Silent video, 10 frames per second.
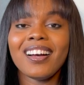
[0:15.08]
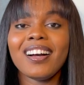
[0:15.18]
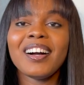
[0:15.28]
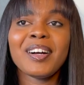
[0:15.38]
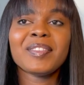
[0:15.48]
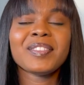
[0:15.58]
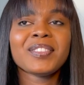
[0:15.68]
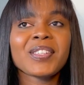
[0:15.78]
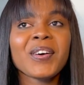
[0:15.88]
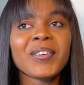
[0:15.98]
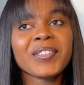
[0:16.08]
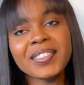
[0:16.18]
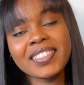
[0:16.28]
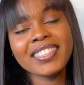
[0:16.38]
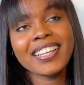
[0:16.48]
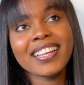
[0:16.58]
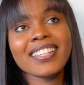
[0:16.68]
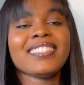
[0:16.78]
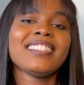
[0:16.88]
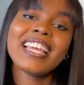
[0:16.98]
Um, so
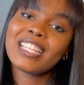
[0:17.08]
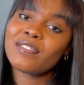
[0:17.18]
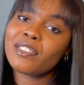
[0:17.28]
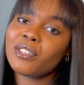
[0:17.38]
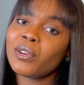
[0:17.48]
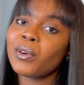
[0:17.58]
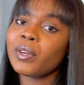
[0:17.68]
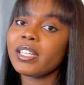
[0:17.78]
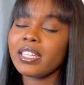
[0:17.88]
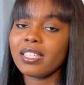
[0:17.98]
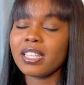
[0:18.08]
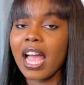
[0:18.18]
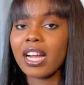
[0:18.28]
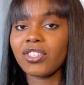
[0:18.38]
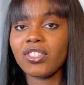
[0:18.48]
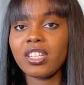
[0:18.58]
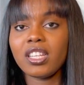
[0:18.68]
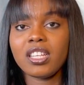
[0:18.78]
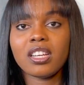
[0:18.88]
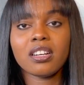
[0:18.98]
today's video is
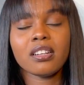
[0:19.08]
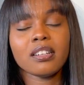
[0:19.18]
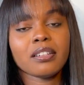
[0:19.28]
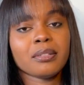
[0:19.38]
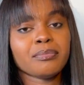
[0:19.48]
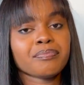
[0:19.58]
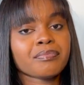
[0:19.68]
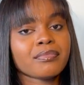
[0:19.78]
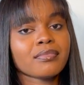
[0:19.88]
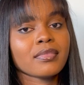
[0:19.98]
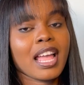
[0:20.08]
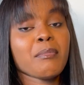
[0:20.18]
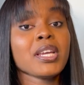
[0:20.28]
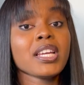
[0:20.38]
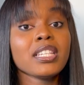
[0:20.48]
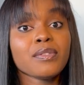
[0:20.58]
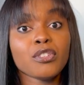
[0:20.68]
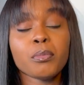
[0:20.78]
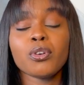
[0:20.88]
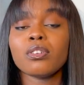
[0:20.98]
actually um, I'm making this
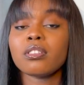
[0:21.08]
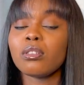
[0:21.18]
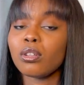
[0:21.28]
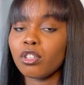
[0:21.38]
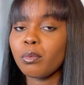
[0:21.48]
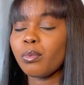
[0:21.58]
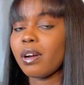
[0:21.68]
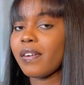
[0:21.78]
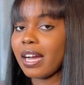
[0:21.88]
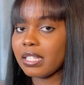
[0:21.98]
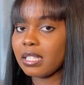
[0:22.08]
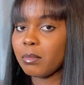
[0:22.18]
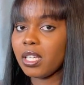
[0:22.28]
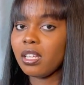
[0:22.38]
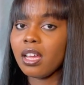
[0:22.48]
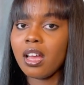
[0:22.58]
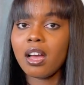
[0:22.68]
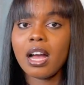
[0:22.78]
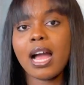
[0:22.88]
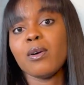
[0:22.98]
video because lots of people have asked me.
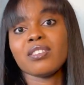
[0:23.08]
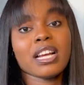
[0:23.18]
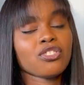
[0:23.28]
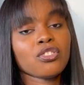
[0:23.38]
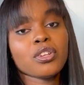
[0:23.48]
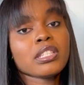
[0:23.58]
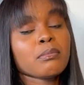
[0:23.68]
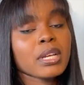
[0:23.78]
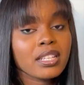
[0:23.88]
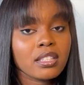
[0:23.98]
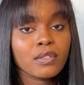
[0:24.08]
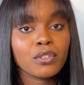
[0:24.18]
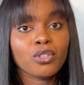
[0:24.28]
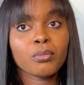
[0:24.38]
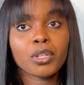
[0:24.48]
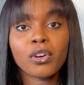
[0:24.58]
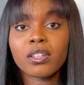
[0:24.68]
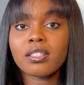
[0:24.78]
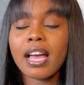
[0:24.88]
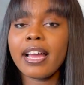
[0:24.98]
I wasn't actually going to make this video
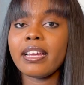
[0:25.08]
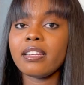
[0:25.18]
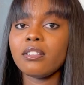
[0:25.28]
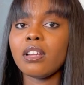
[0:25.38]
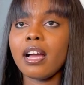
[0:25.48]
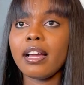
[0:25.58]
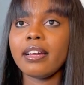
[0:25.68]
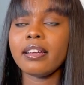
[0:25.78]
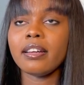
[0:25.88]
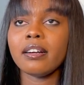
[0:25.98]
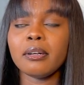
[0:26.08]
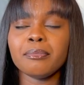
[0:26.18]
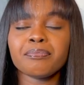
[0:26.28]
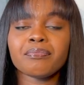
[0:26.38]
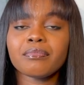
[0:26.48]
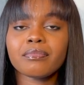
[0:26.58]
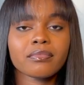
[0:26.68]
because I I um